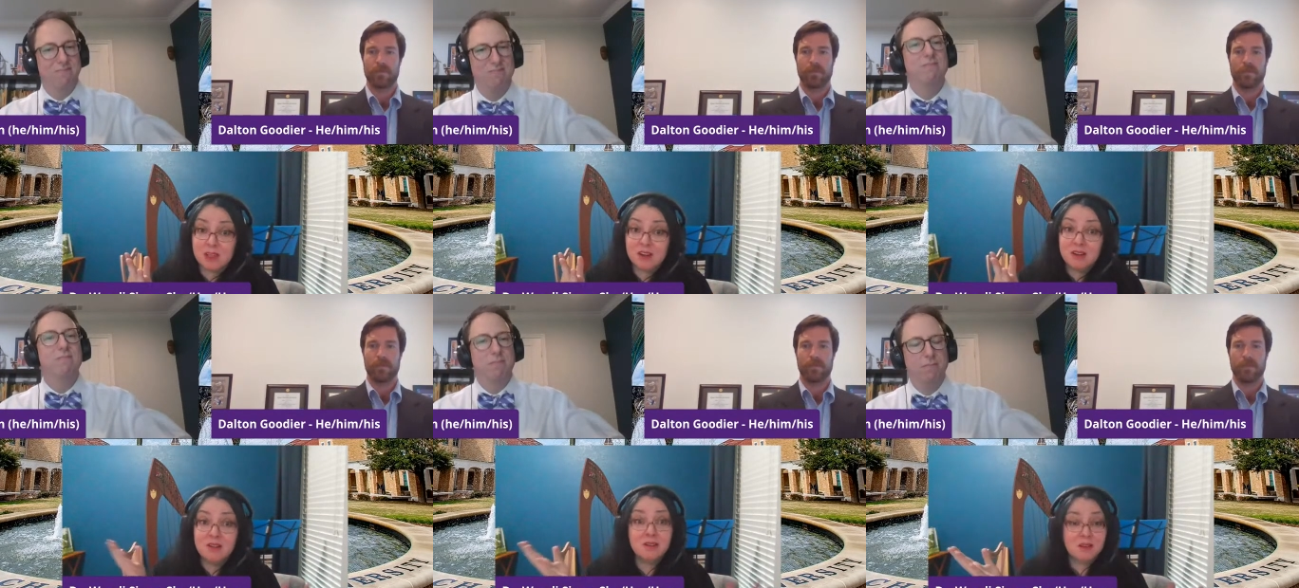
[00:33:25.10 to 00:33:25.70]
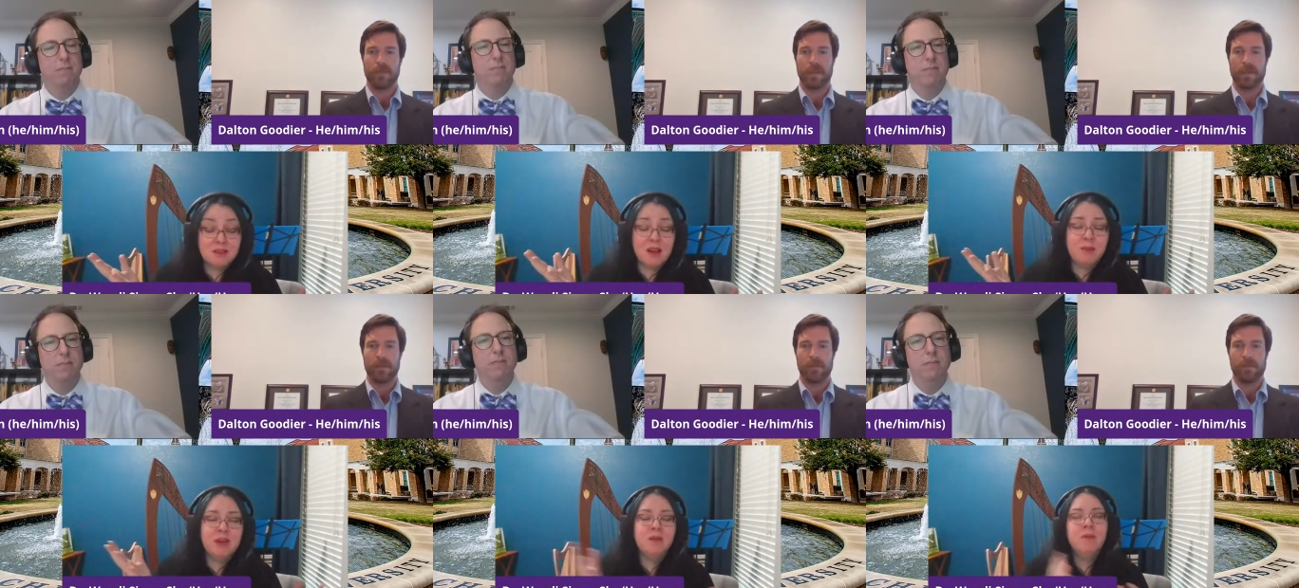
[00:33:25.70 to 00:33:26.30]
Speaker 1: Speaker
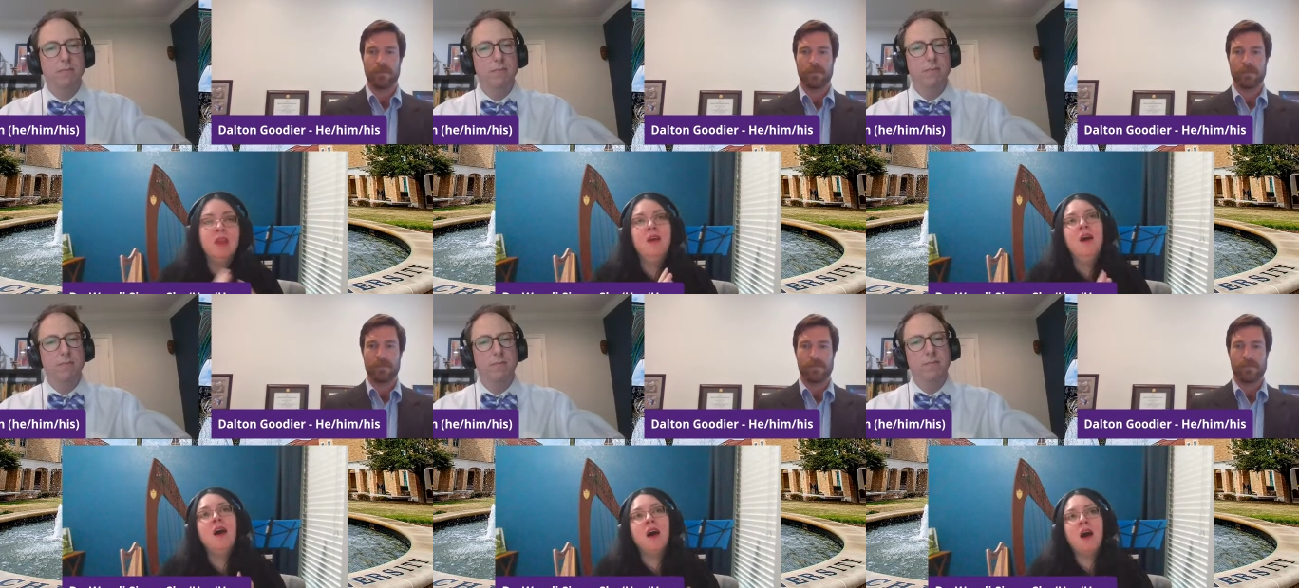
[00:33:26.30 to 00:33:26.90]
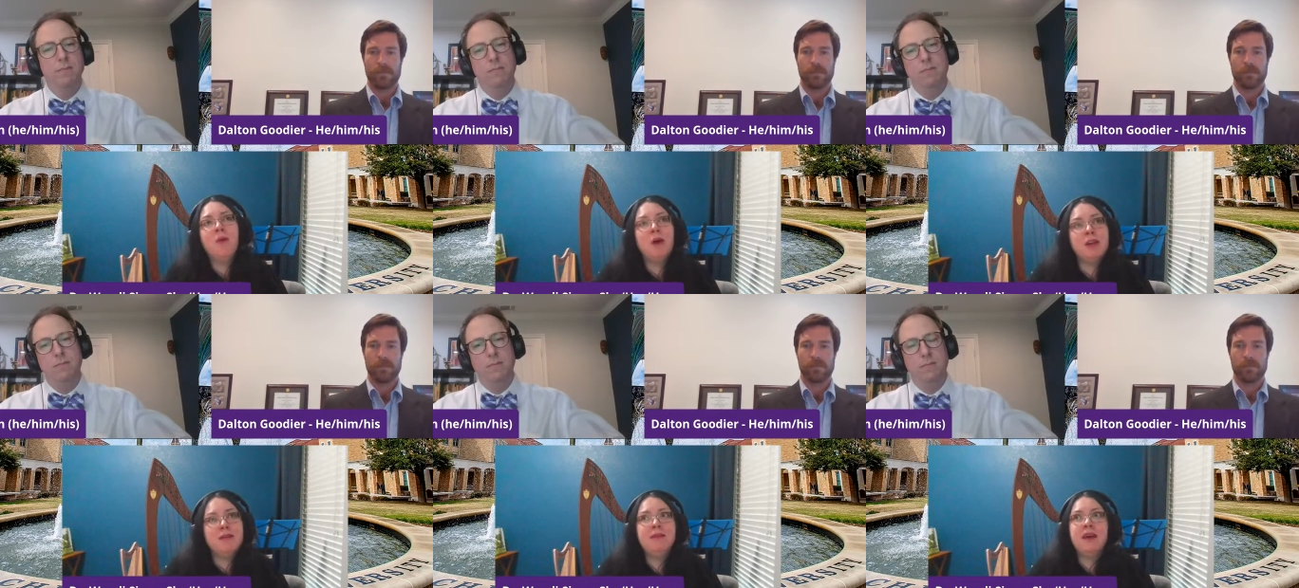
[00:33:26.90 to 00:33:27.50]
topic. I want
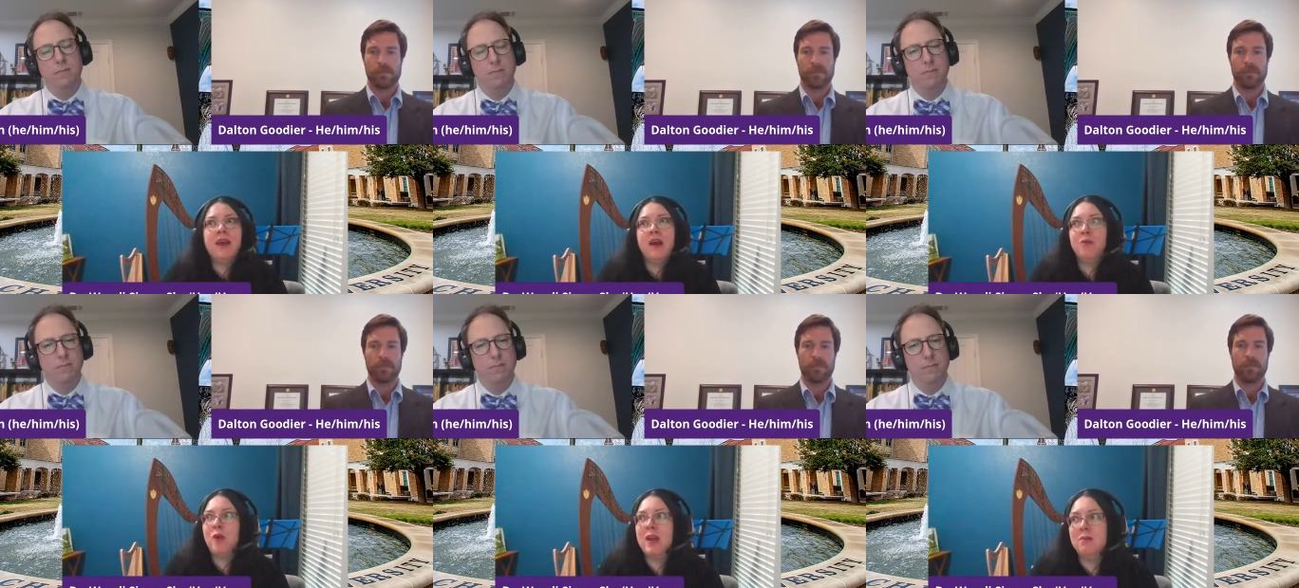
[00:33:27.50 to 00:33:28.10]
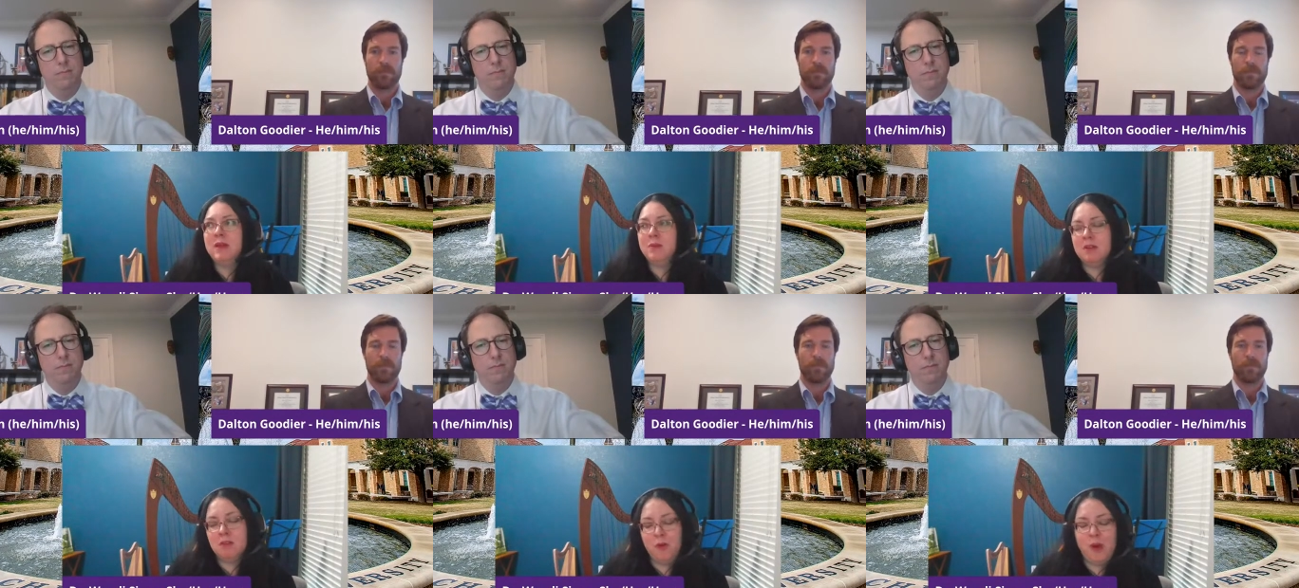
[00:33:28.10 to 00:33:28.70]
to say I read maybe
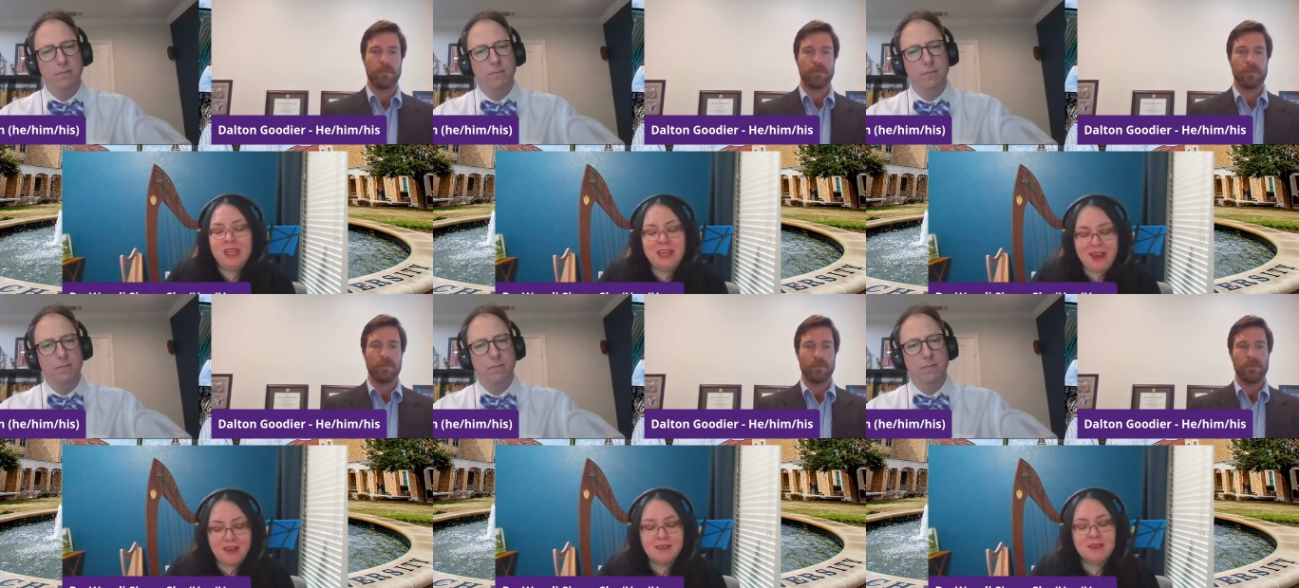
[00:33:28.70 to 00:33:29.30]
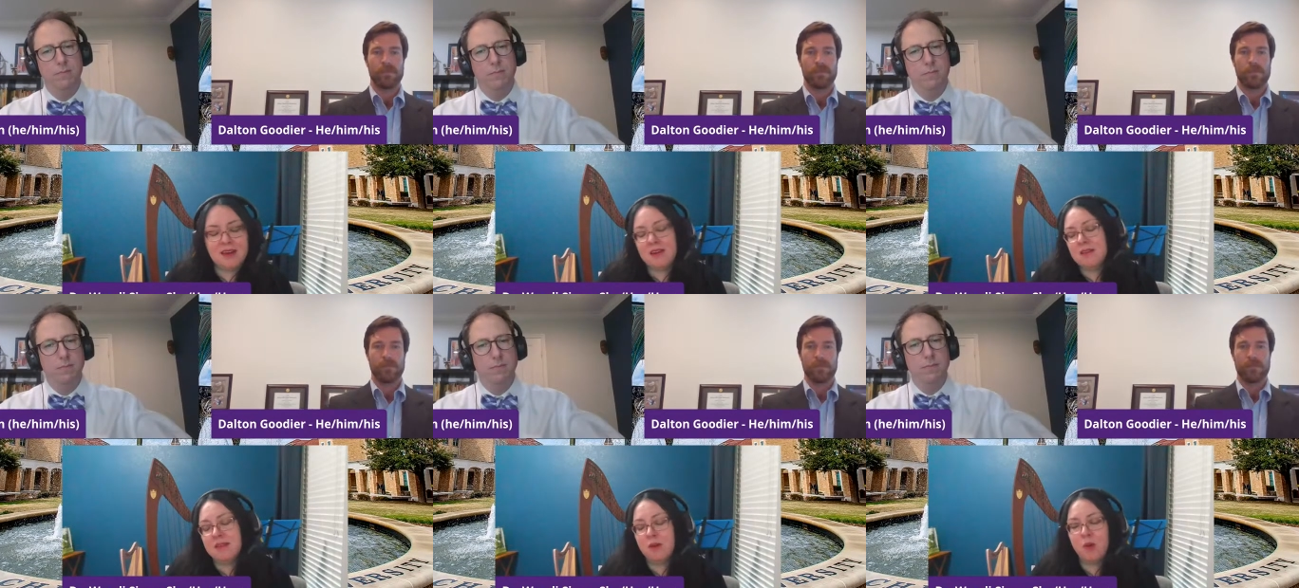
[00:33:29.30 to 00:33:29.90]
20
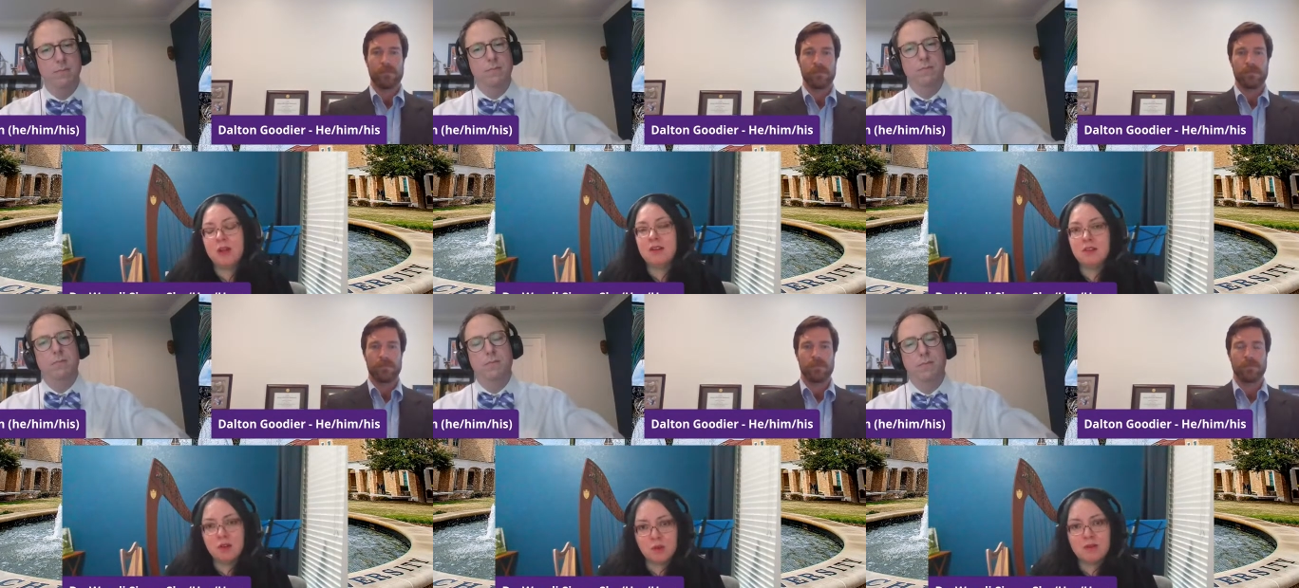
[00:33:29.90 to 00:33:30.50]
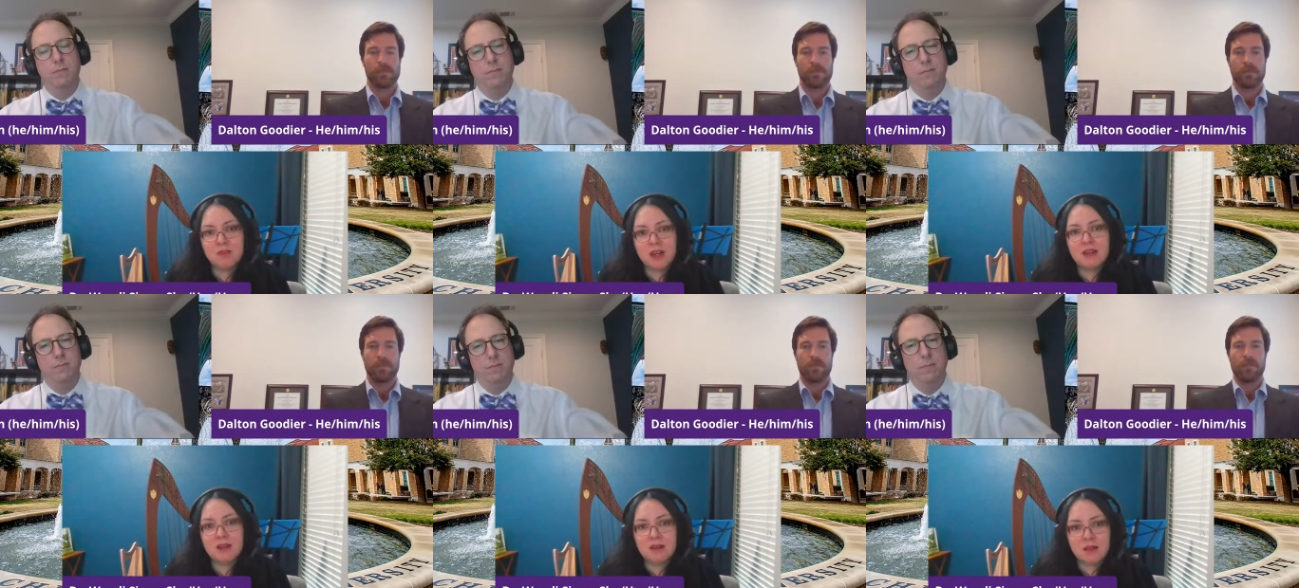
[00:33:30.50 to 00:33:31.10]
essays that wanted to invite